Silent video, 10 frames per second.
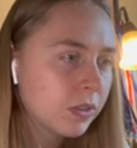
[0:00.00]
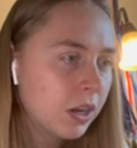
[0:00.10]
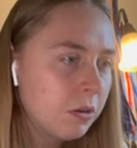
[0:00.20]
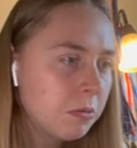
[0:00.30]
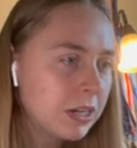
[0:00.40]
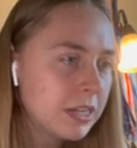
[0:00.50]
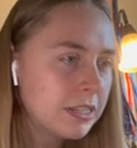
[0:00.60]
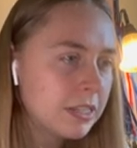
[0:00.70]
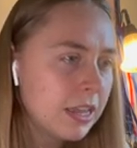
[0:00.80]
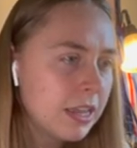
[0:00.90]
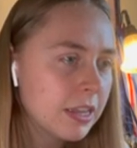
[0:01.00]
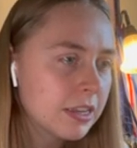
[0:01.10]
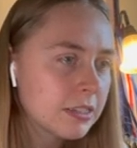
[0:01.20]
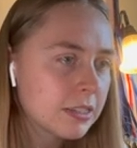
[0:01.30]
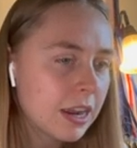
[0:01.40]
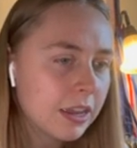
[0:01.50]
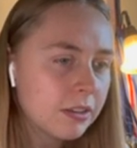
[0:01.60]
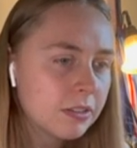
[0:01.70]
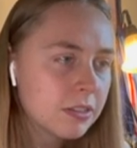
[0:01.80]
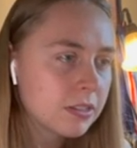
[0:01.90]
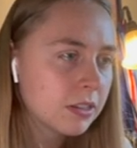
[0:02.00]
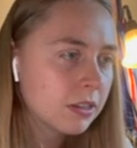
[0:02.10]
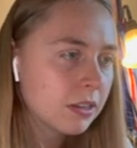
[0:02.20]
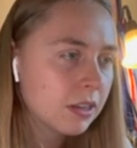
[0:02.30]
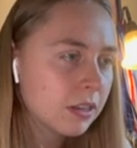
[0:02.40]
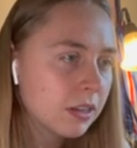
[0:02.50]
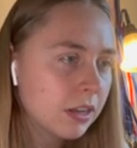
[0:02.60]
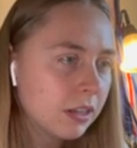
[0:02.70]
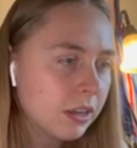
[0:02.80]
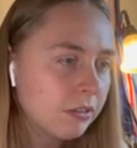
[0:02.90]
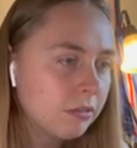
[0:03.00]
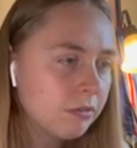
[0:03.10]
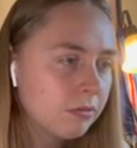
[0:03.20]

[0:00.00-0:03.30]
Oh, what is this? Nails? Hello?